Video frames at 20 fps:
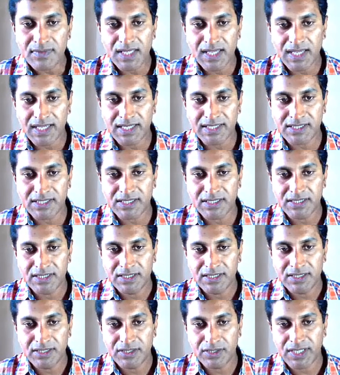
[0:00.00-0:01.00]
And
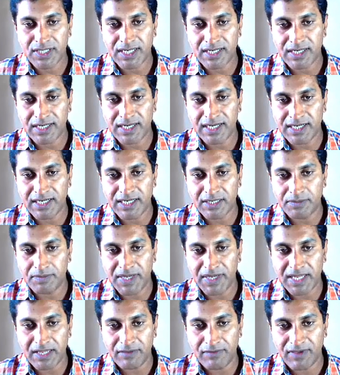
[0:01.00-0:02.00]
you can read it
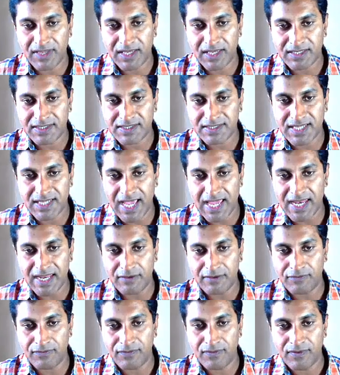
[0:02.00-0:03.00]
by giving a
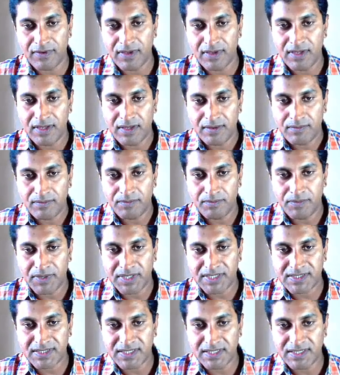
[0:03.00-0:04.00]
scanf
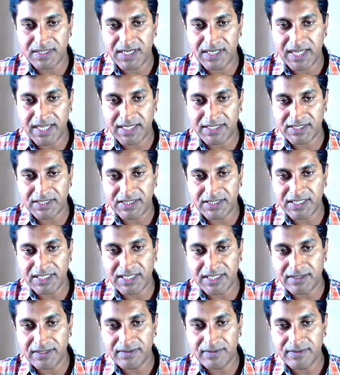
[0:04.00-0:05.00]

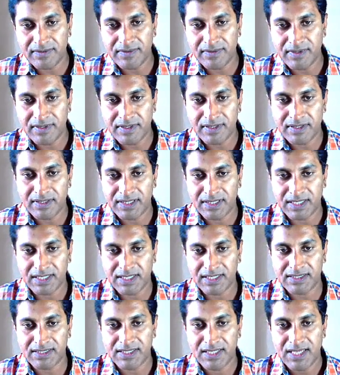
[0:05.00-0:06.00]
%d, that
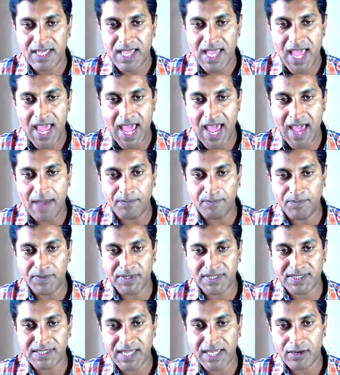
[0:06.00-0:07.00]
is
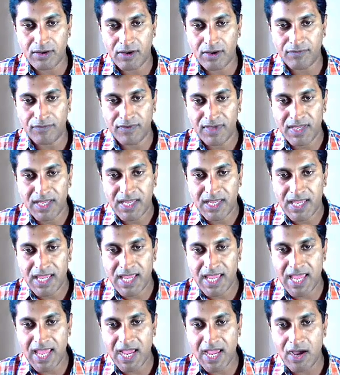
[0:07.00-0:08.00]
ampersand of
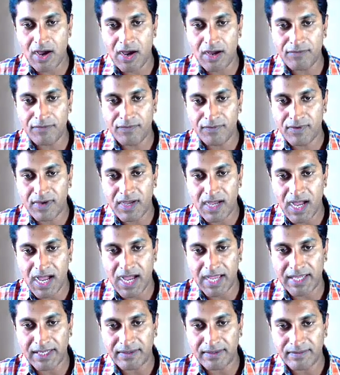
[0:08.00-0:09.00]
A of
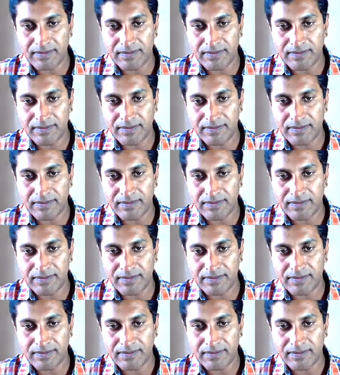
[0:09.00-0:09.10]
I.